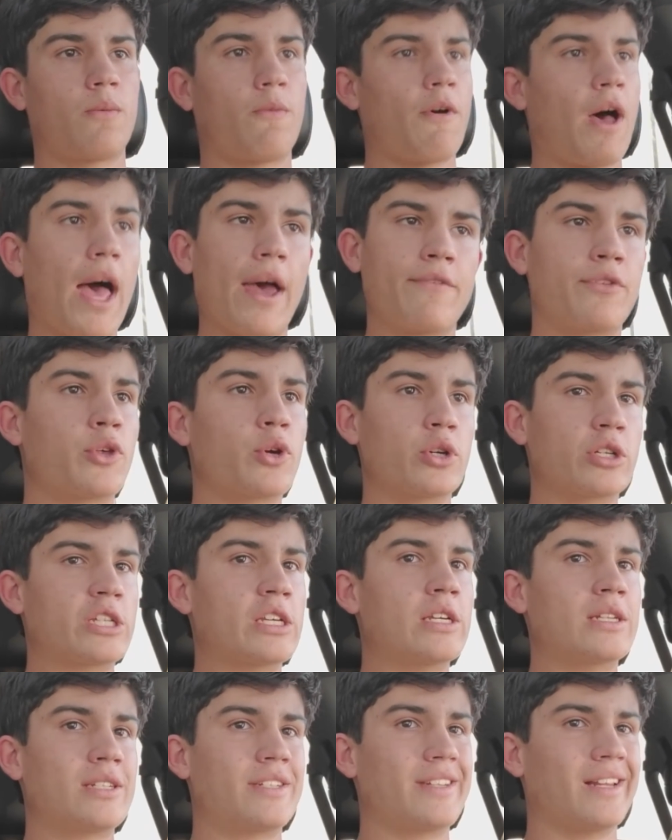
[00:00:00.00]

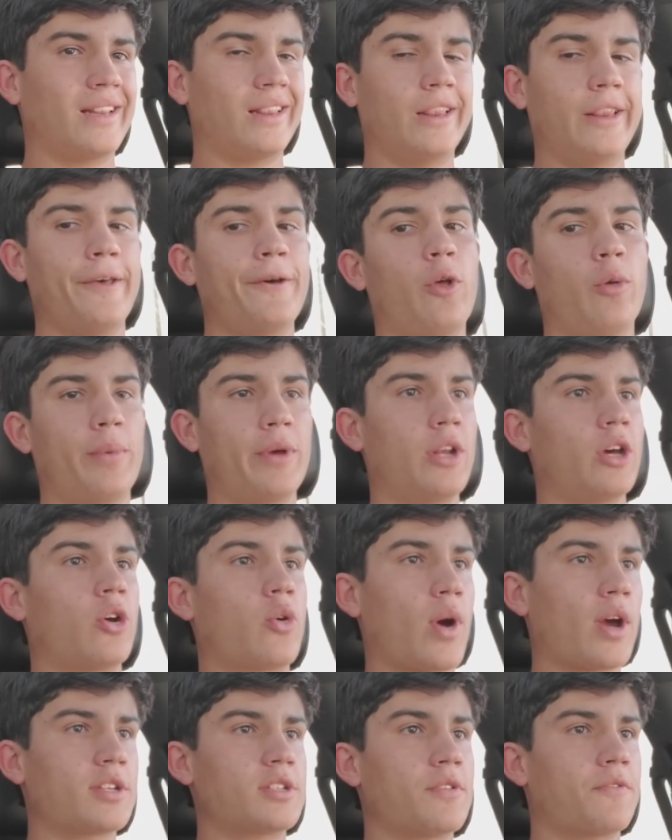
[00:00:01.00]
513s is a little bit
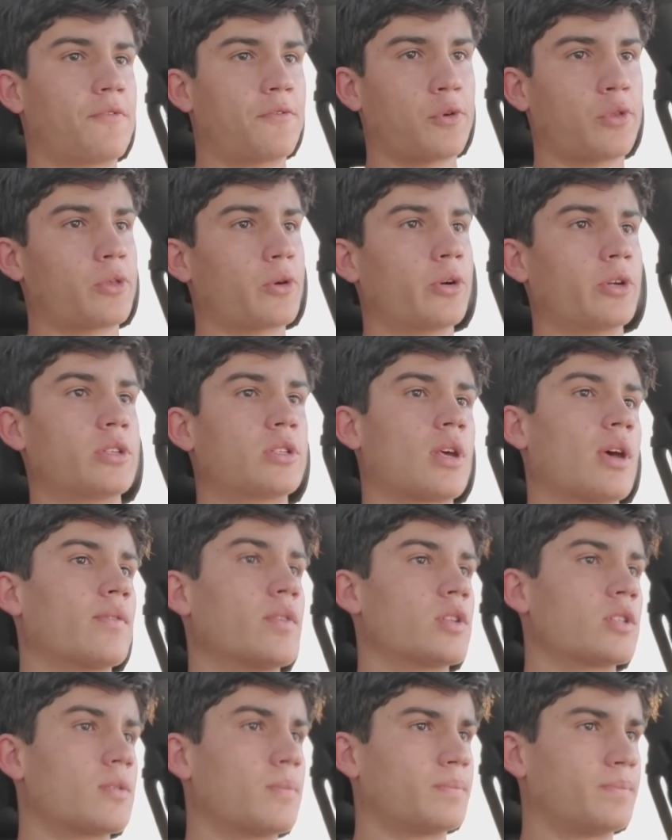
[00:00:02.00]
aggressive for
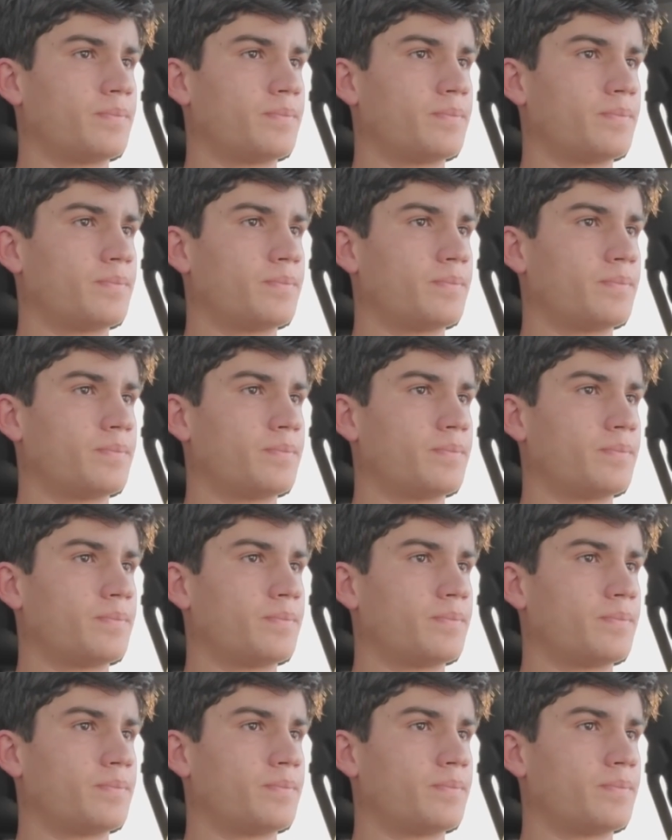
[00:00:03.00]
37s.